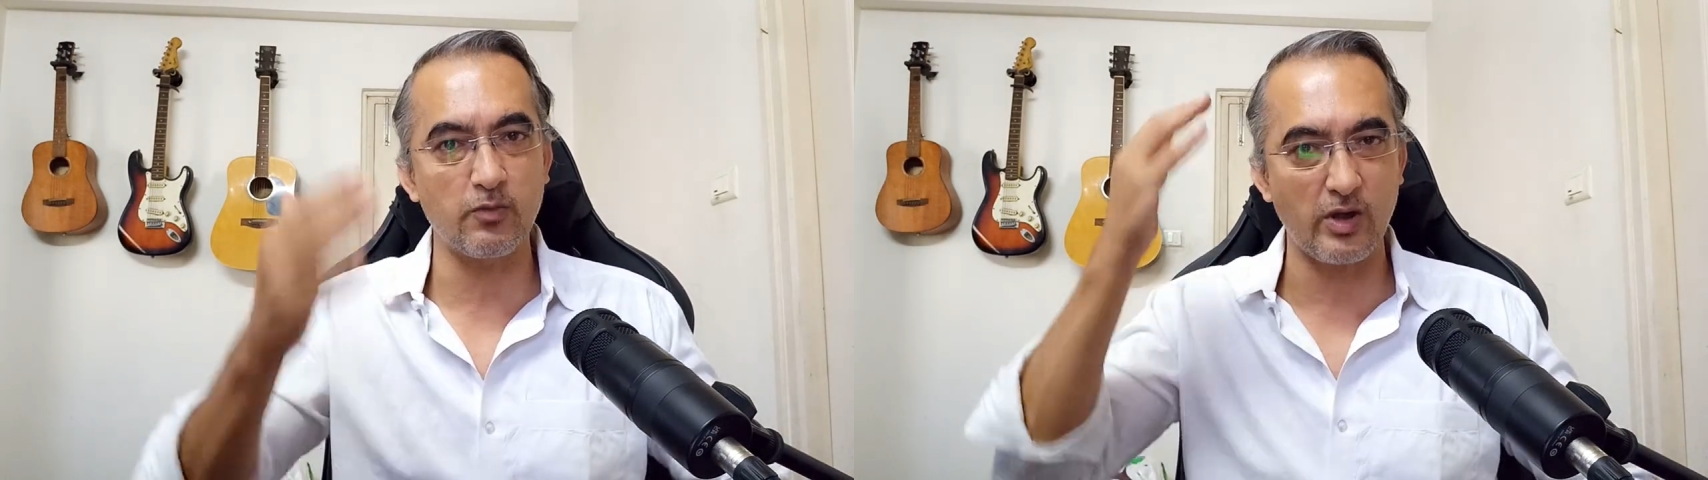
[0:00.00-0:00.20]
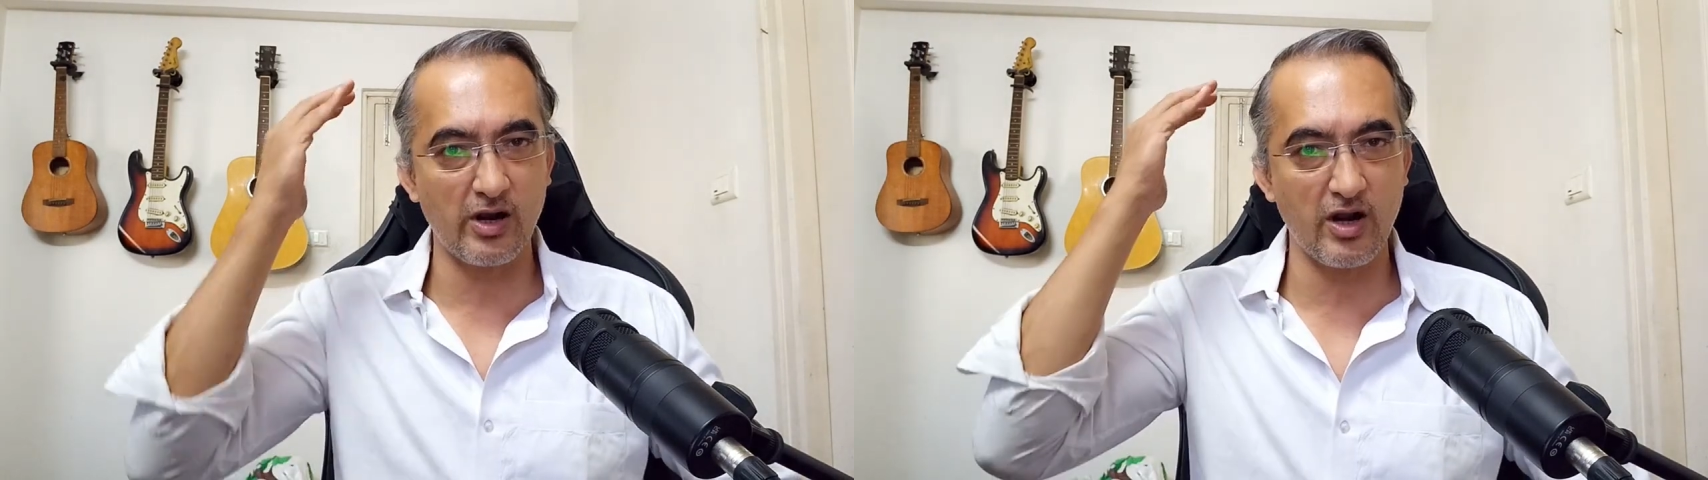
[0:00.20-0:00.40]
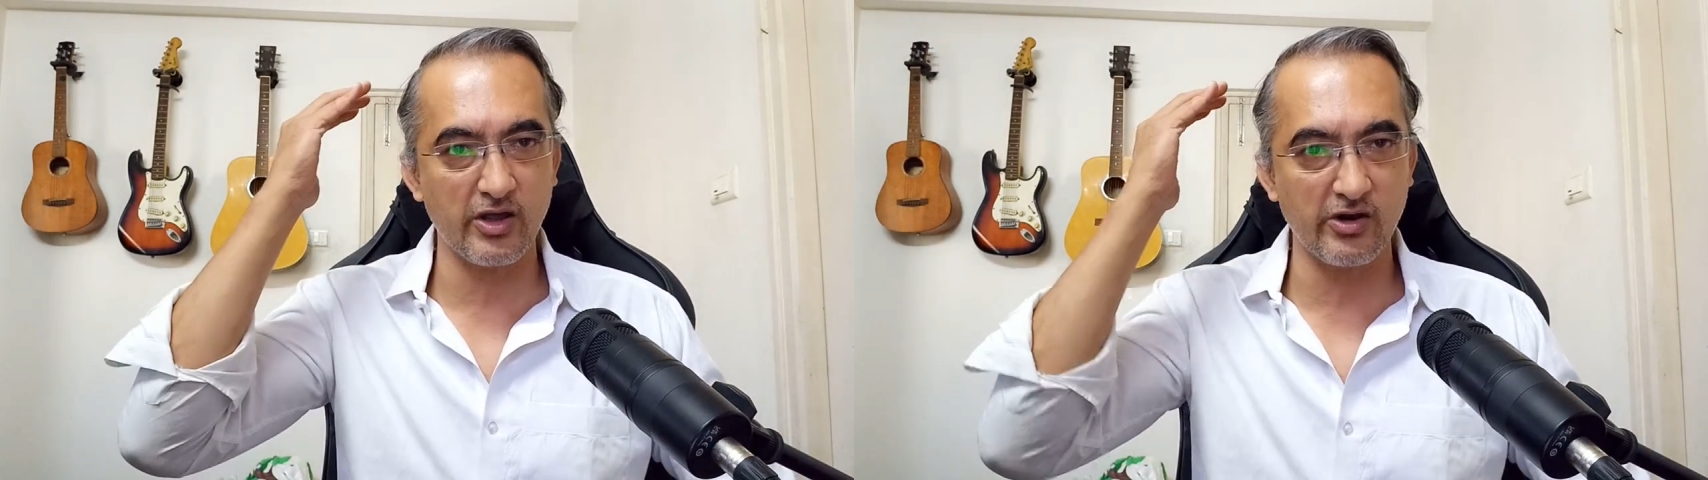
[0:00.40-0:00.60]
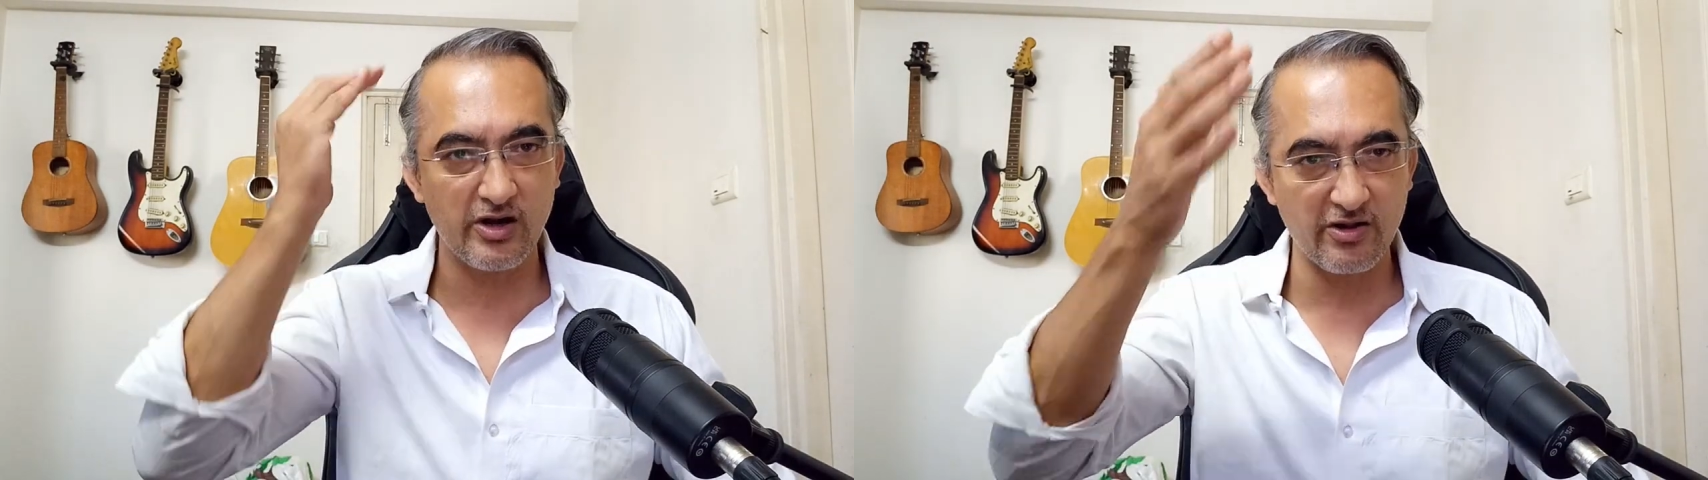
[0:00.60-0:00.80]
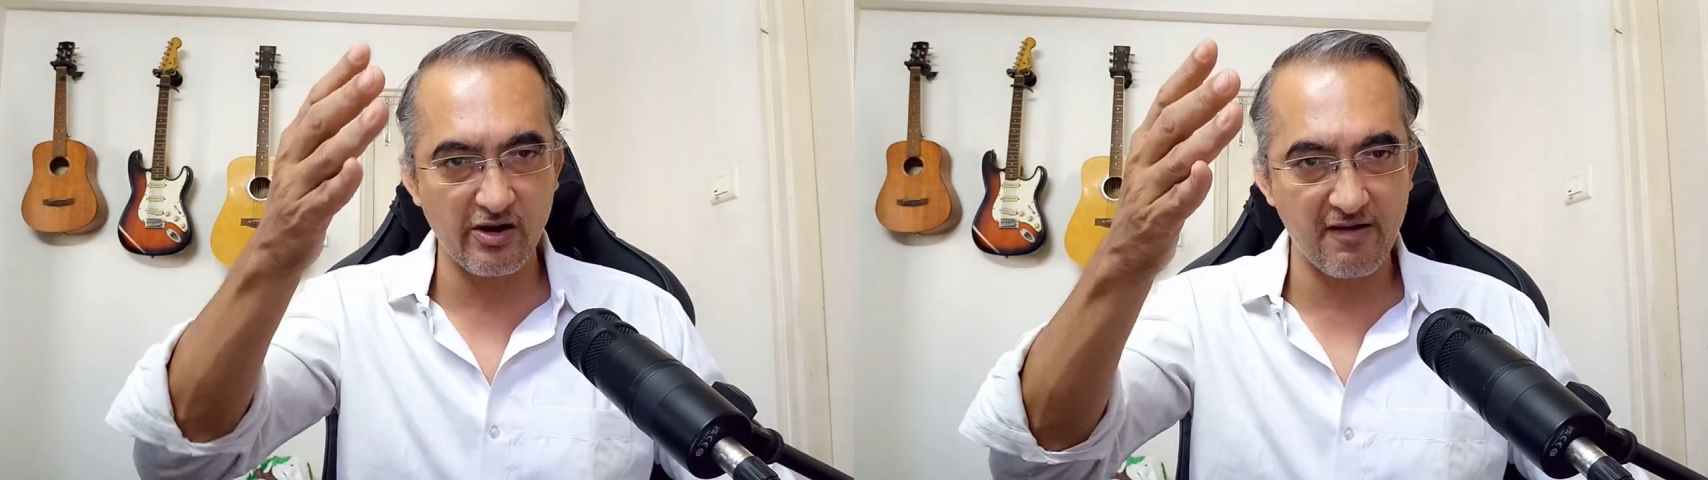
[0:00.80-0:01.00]
we are running
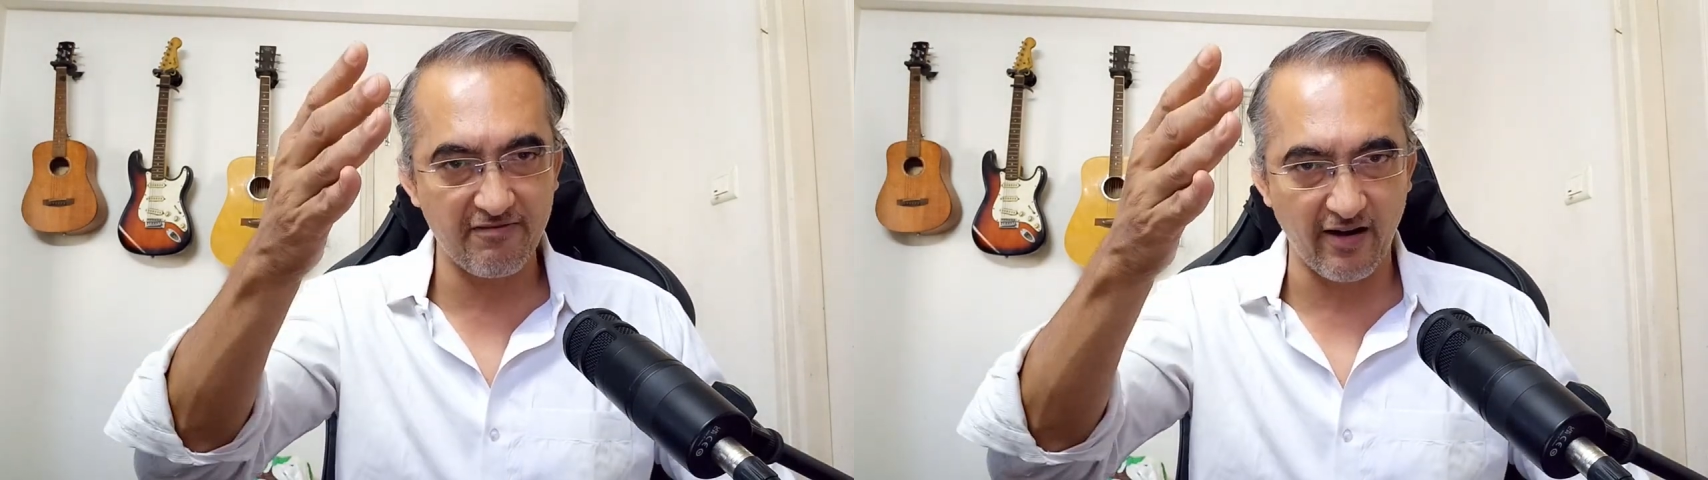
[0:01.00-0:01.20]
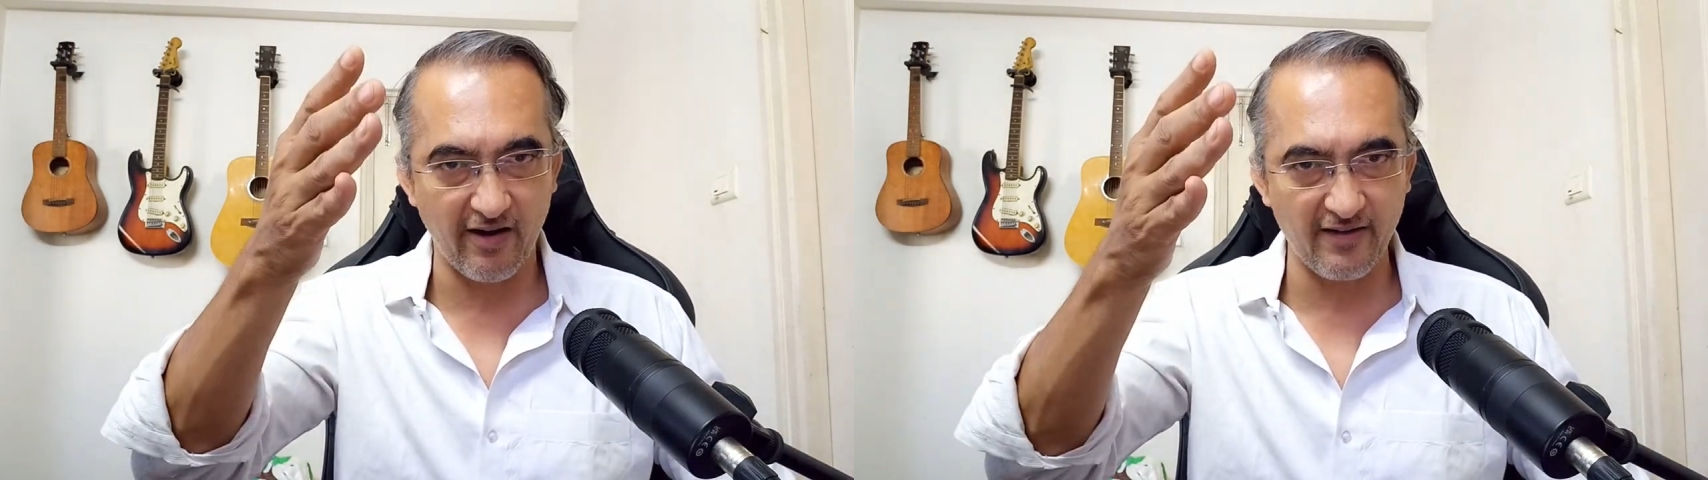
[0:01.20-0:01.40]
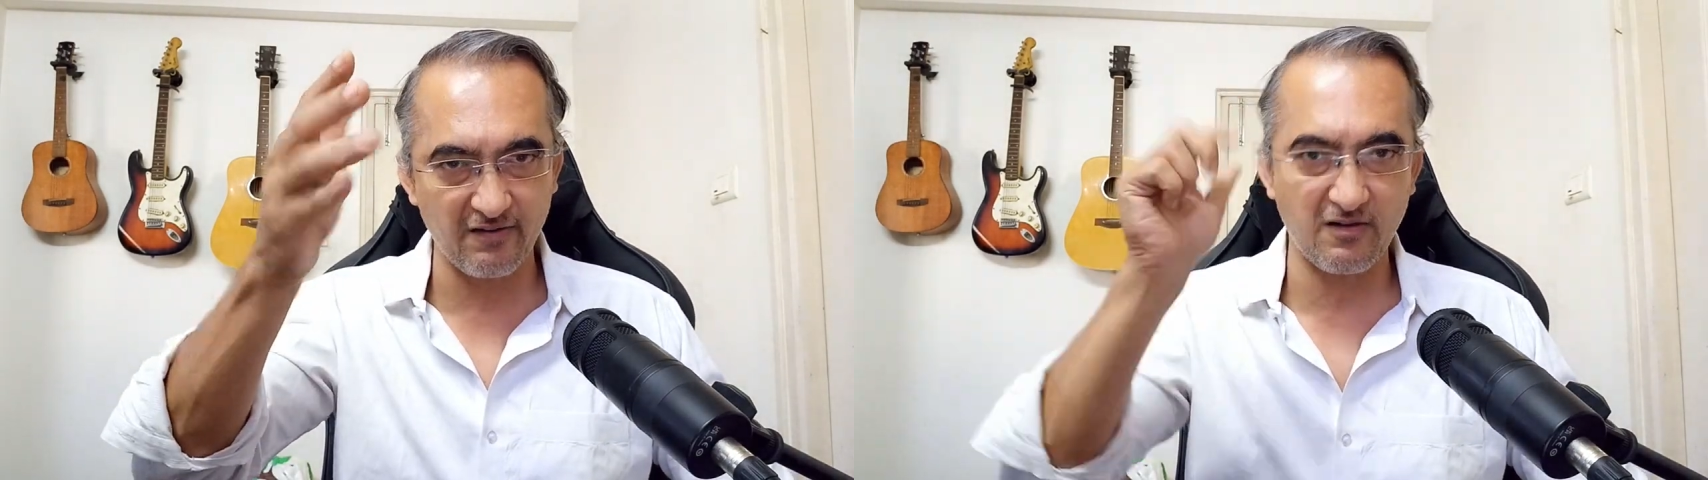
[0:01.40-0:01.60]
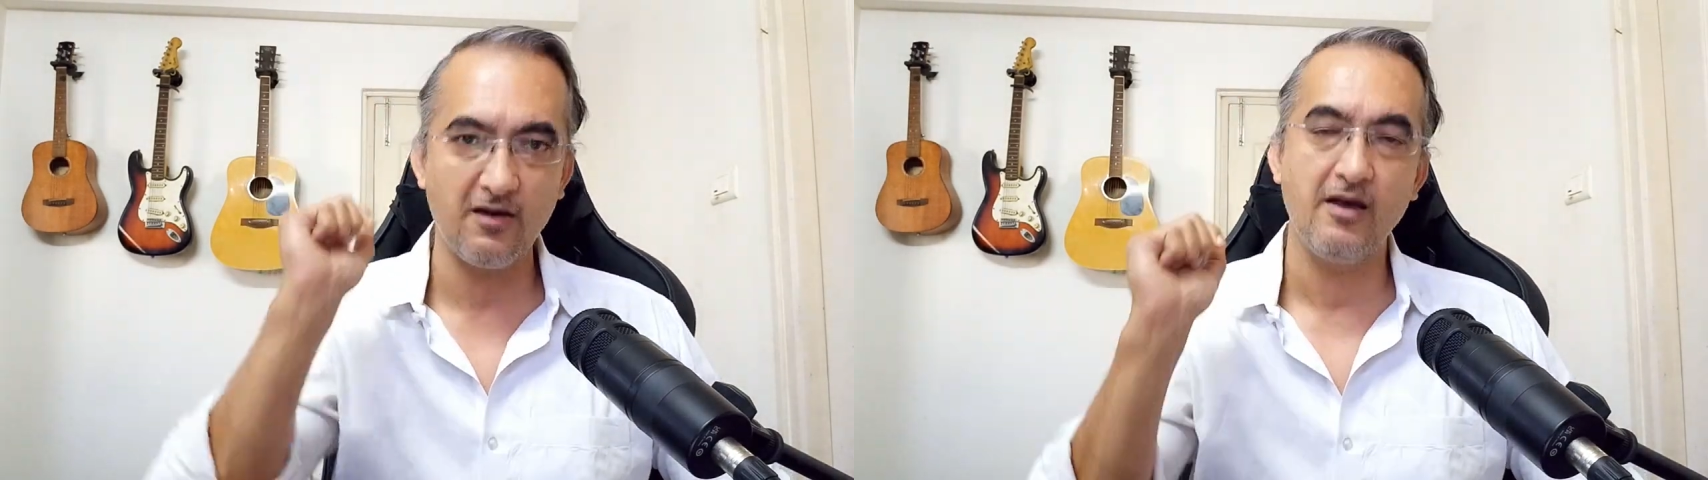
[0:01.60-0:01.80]
really, really fast,